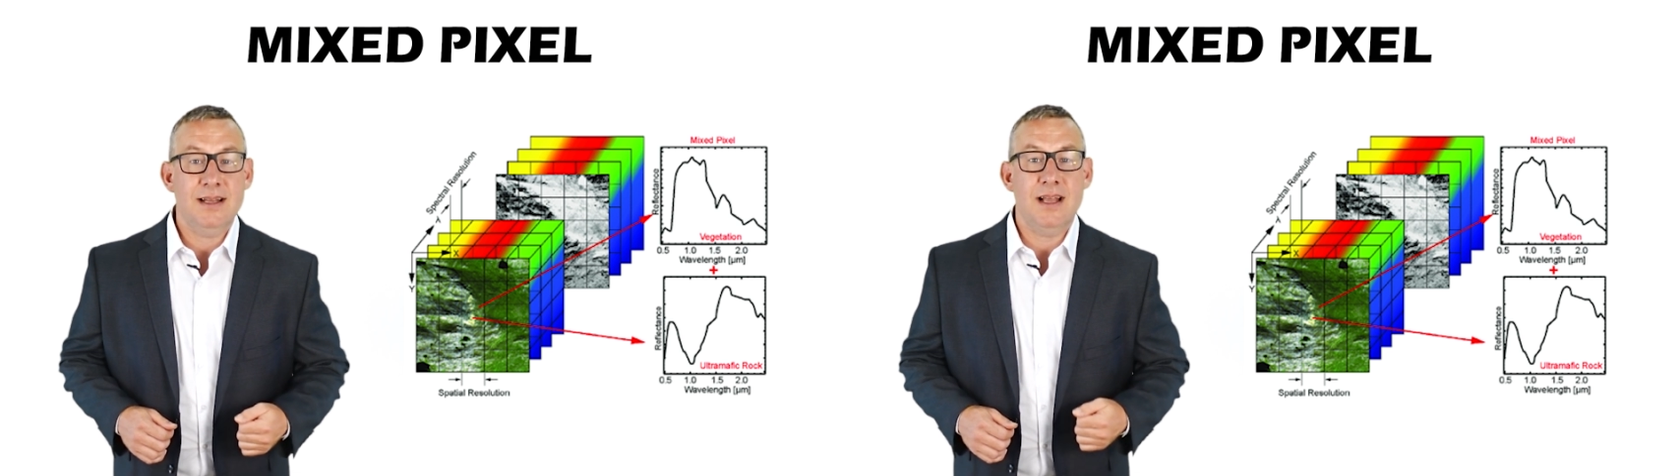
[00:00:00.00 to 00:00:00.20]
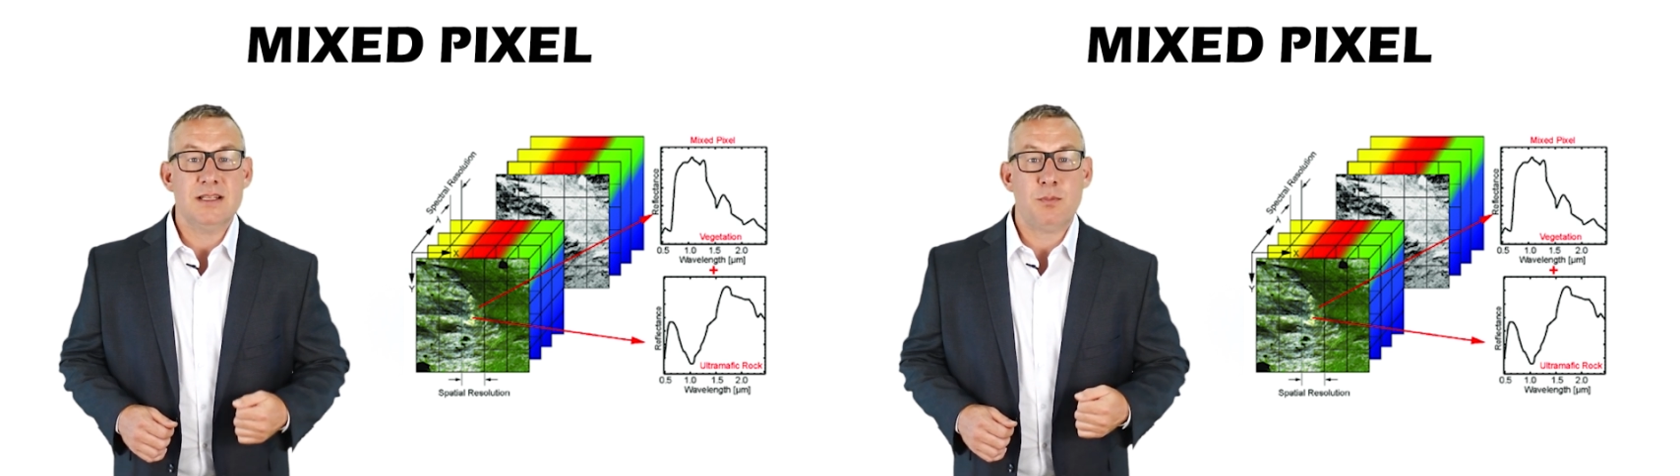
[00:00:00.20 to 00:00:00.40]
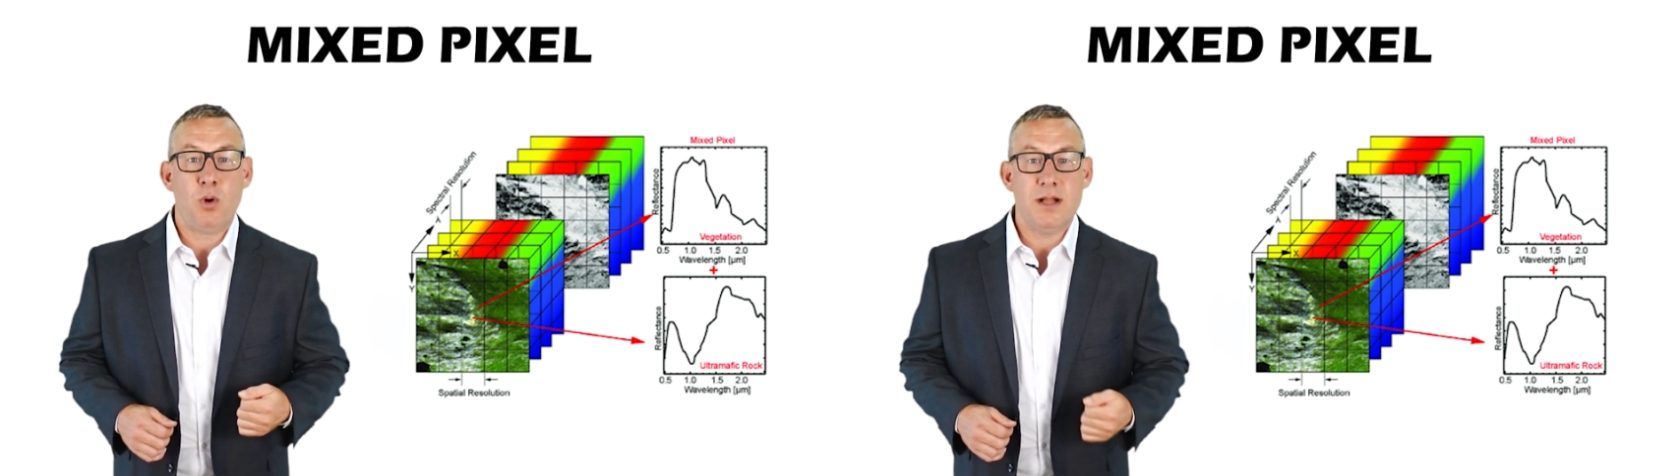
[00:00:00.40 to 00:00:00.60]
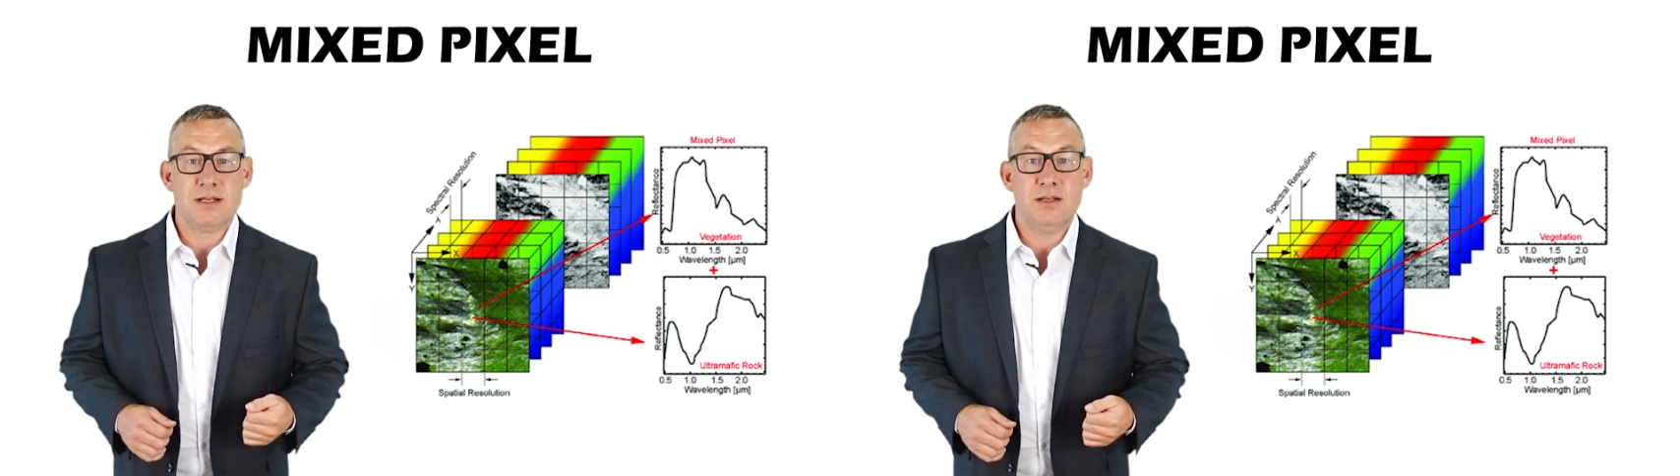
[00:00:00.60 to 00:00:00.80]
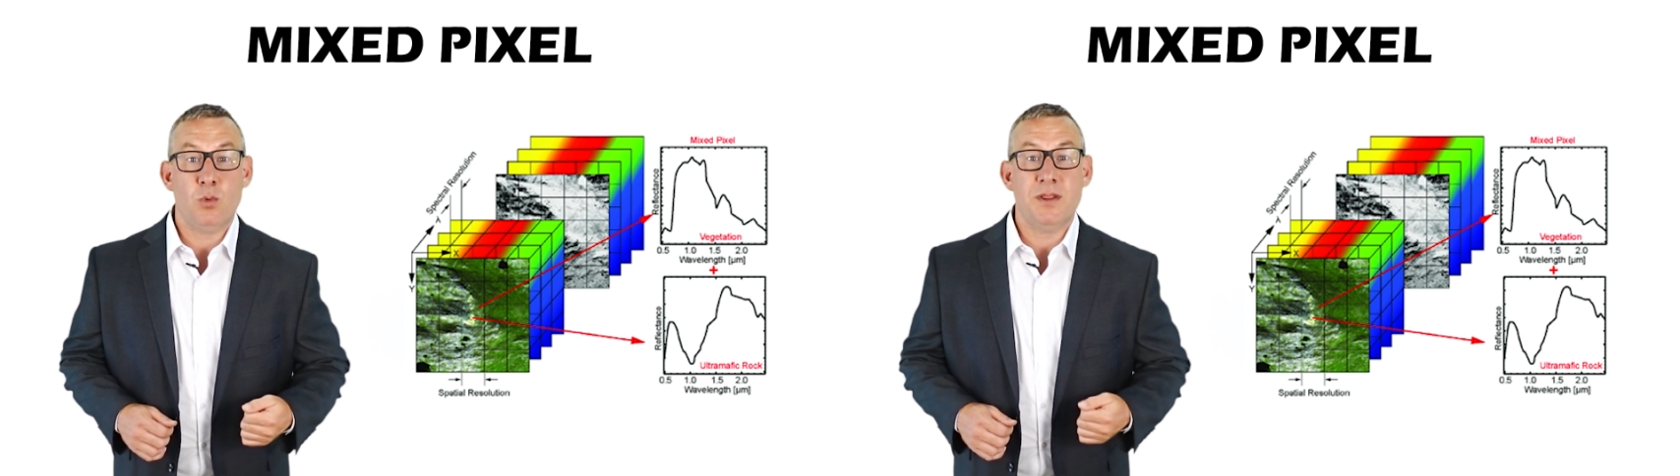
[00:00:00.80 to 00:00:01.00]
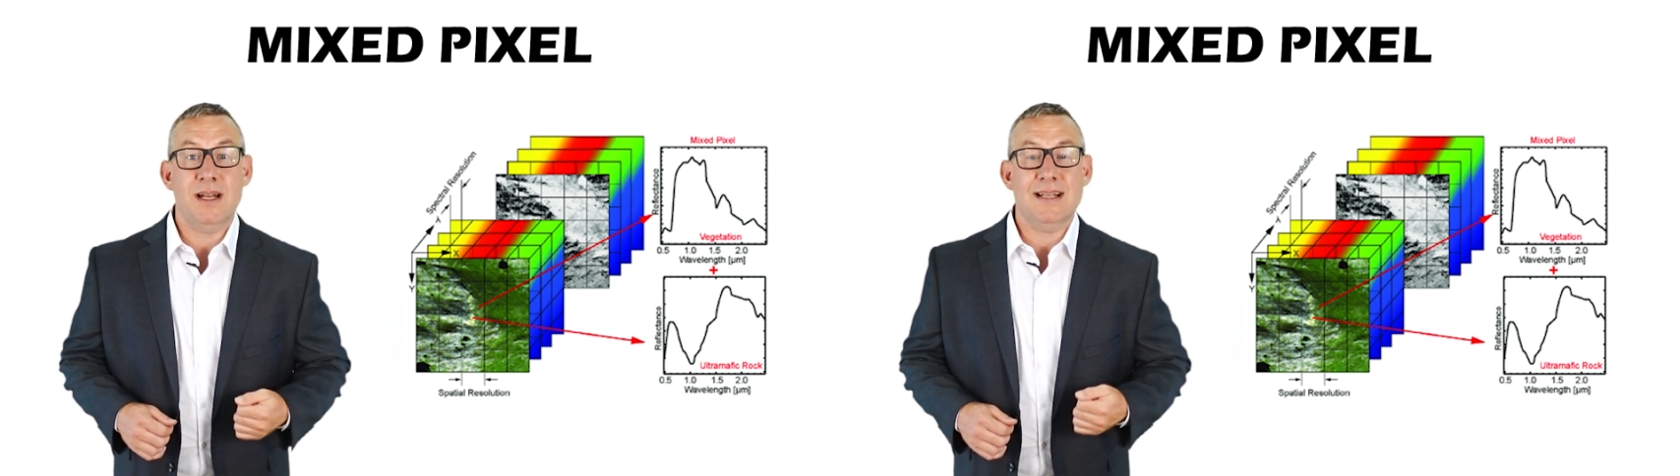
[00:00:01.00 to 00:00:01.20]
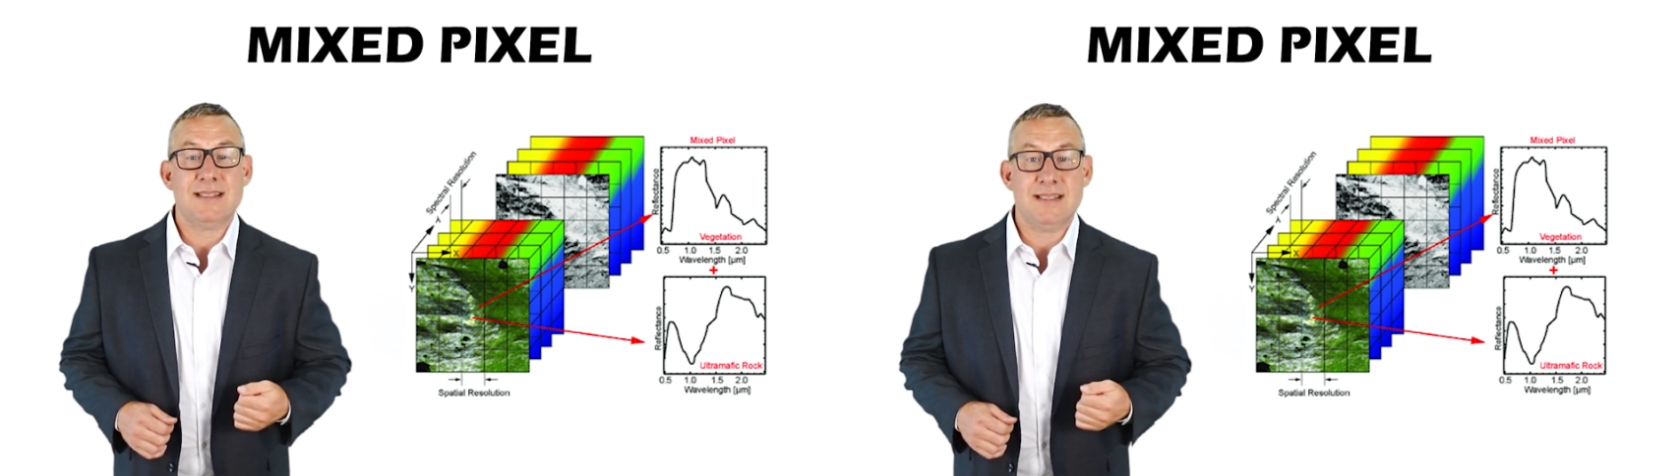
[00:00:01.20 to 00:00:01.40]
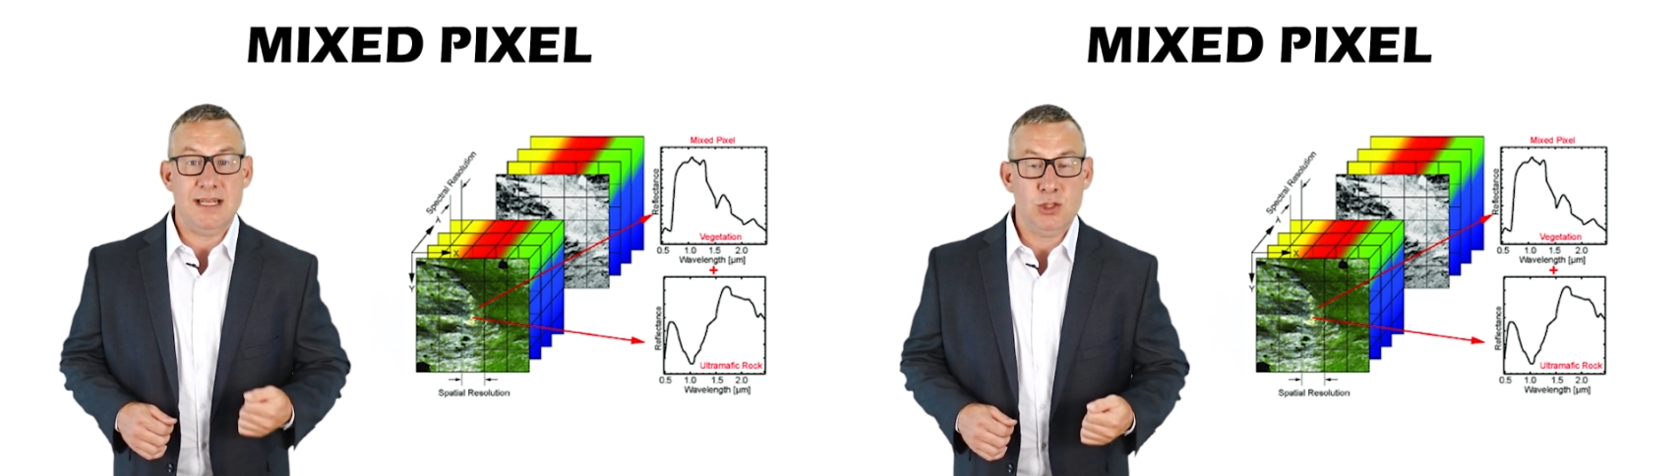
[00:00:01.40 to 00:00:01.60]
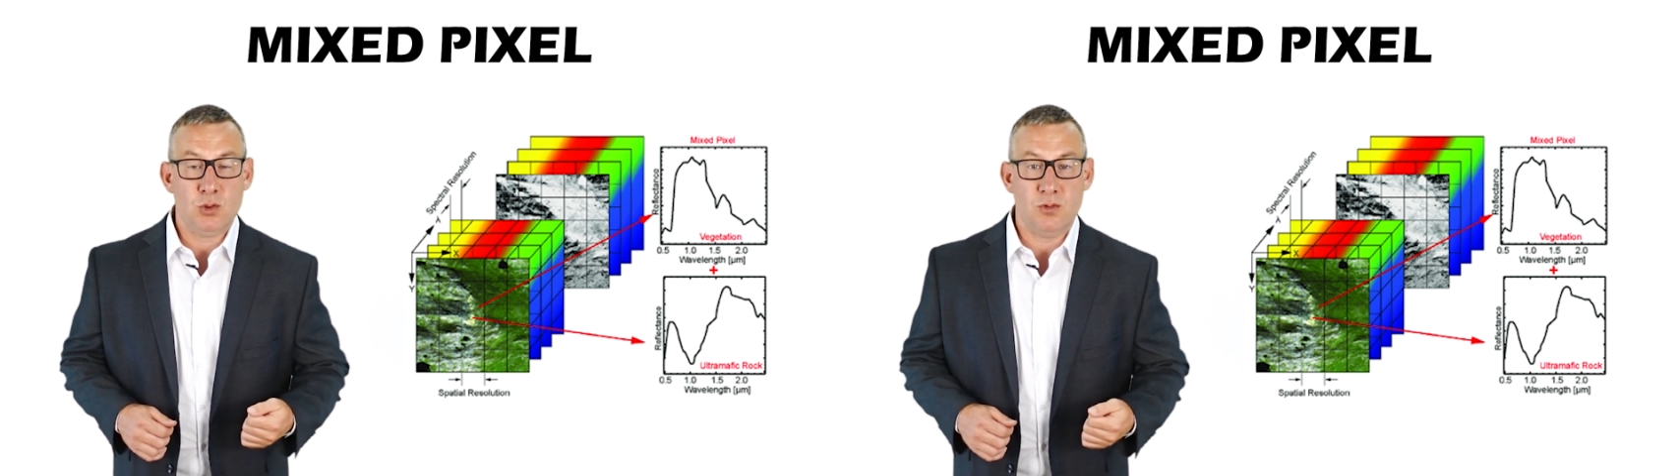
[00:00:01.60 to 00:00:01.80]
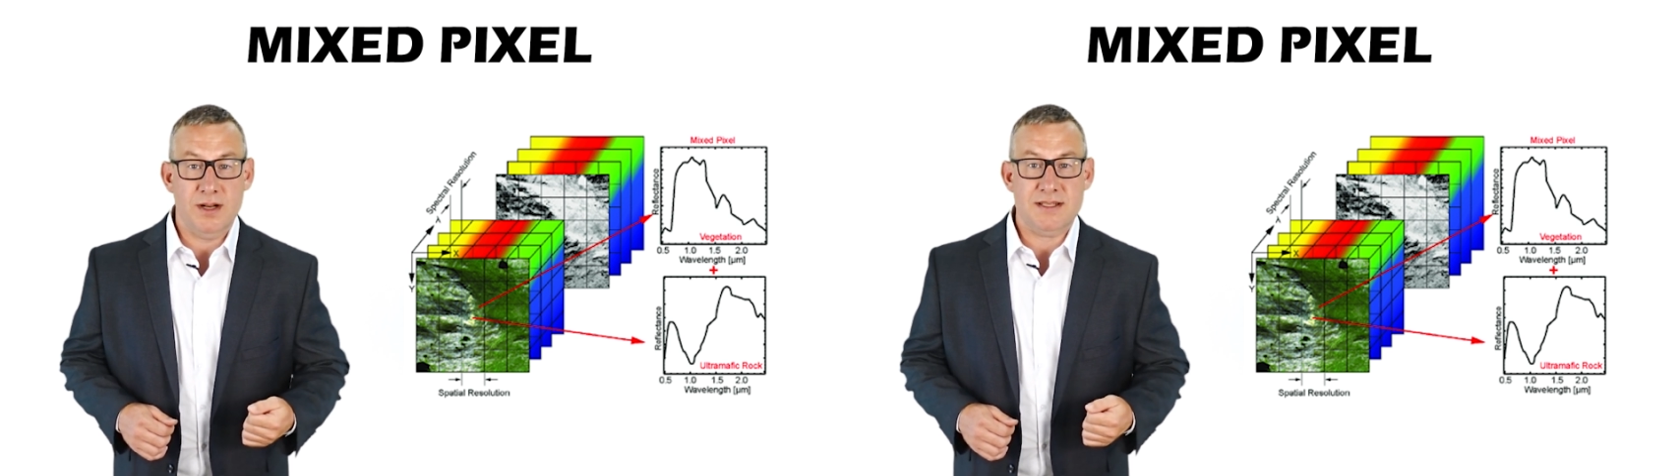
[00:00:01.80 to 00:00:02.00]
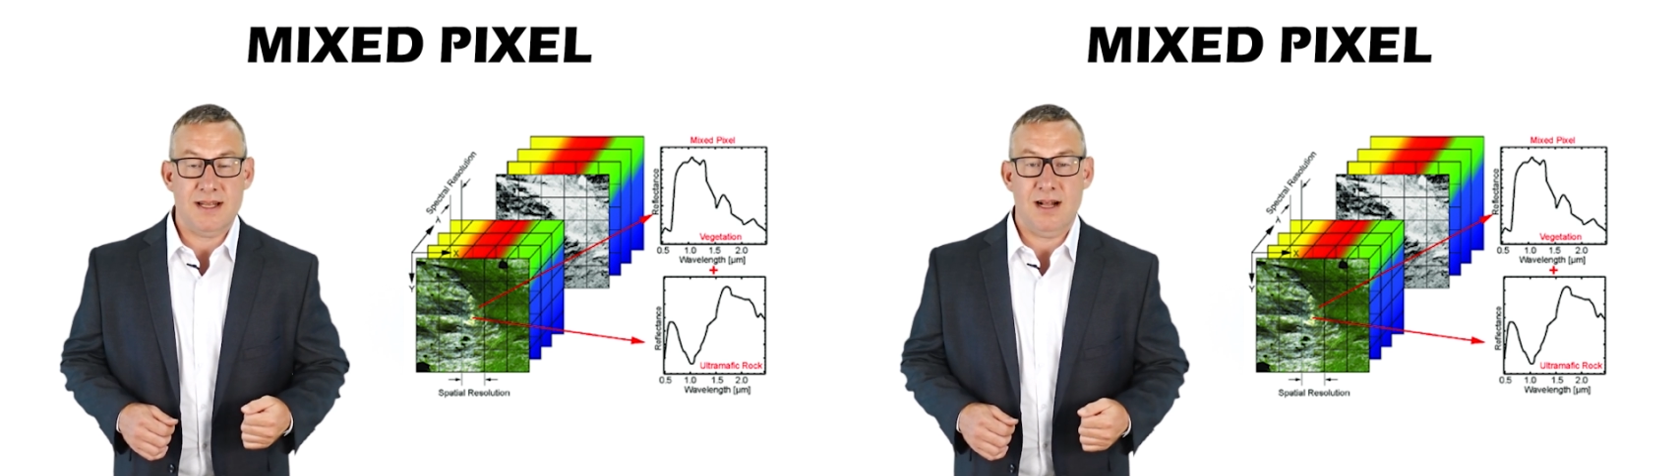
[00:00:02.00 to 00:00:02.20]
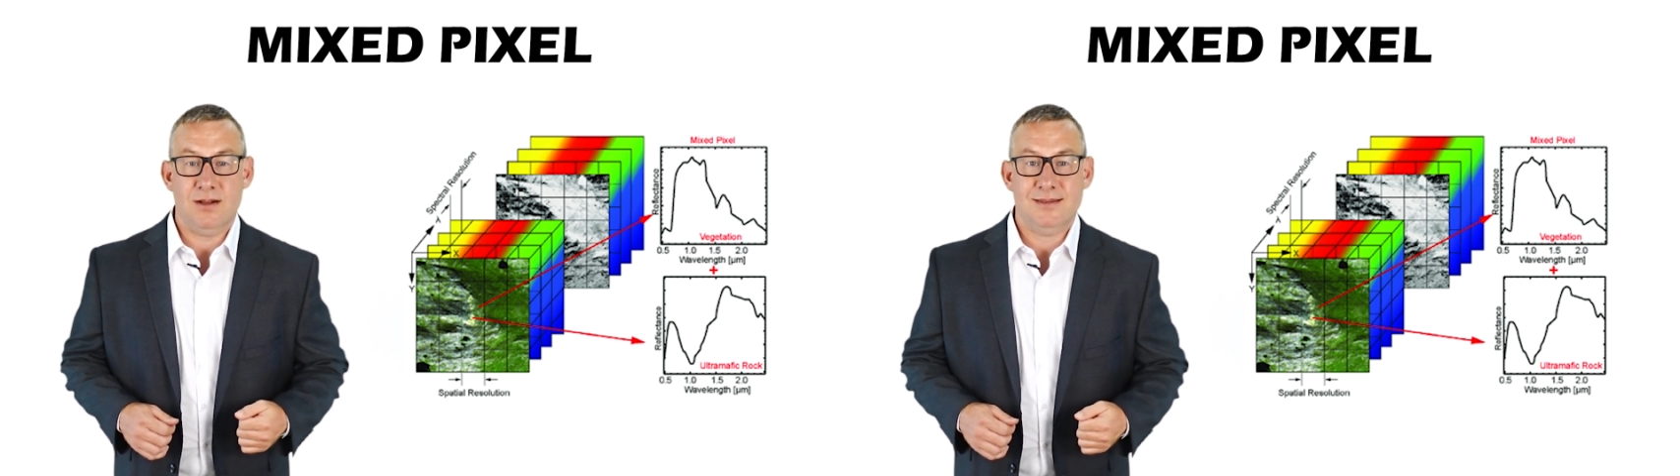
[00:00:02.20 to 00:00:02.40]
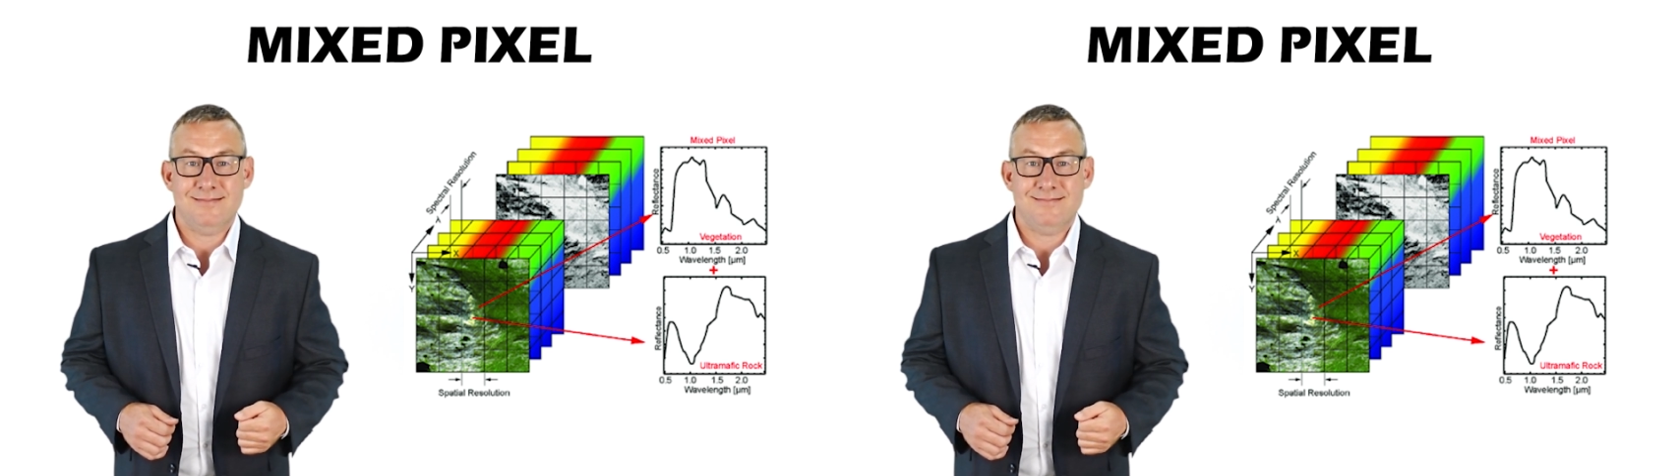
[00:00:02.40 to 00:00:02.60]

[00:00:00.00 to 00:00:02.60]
is present within a single grid cell.